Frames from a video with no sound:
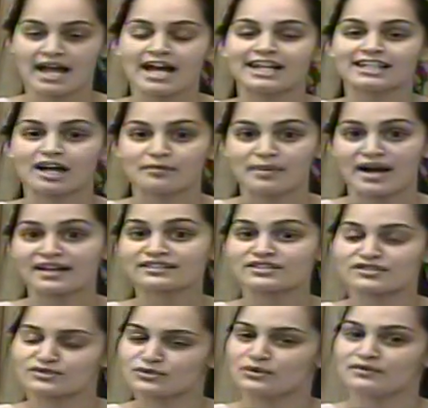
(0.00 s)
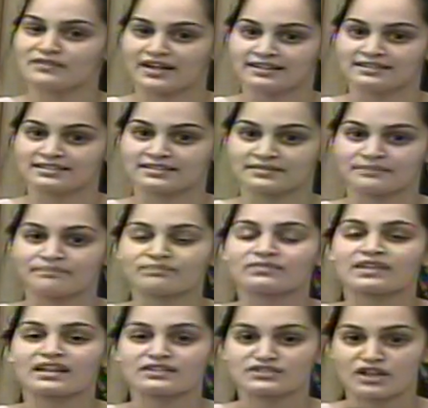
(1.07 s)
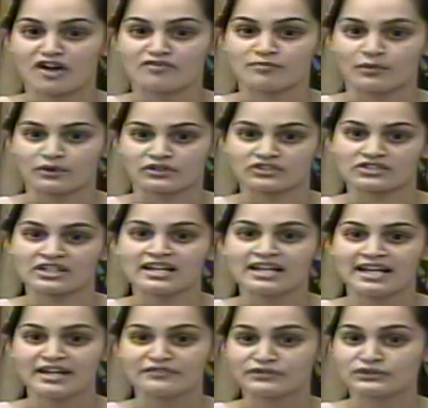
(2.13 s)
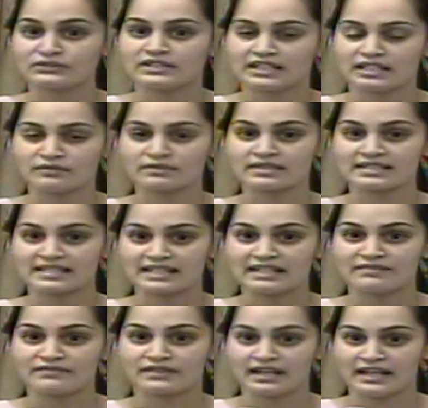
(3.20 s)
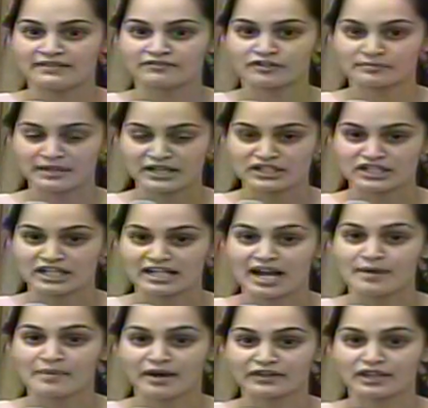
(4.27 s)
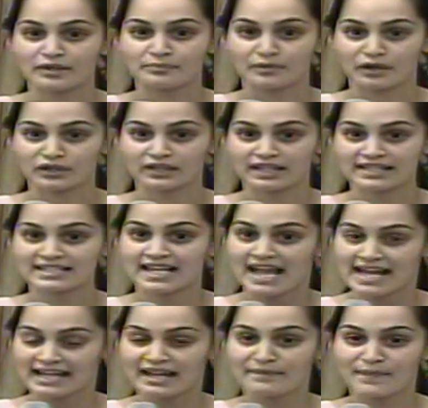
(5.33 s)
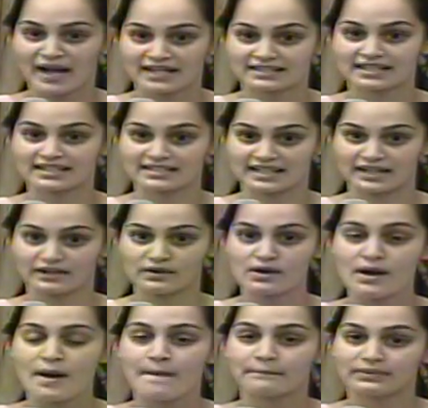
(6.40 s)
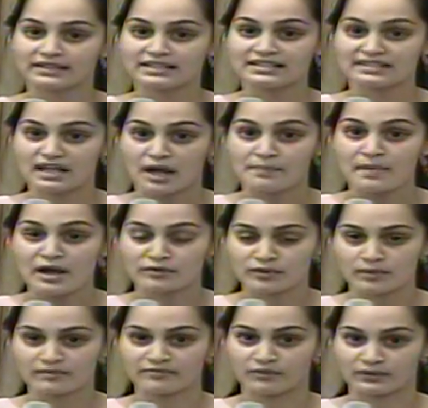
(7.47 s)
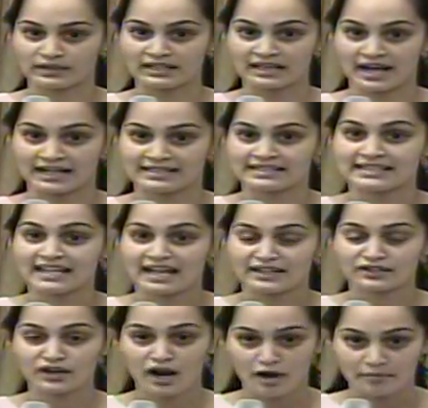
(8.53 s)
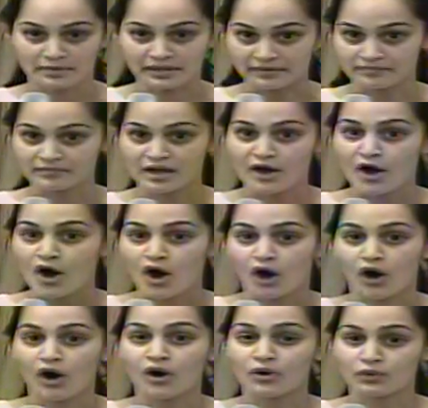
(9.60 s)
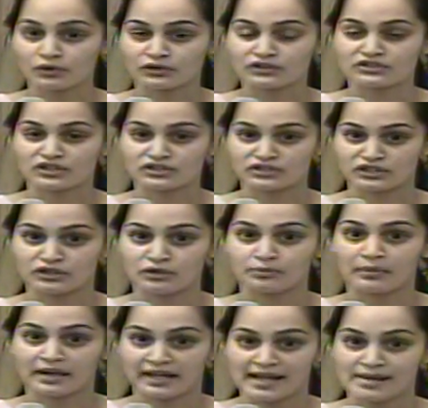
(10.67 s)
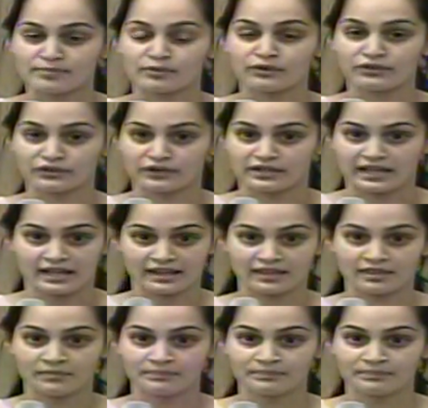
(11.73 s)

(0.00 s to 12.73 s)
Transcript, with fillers: Now back to school events. Sophomores, if you didn't receive the information about the Berlin's Hanging Basket Sale, please stop by room 49 to get your copy. All orders are due by April 30th.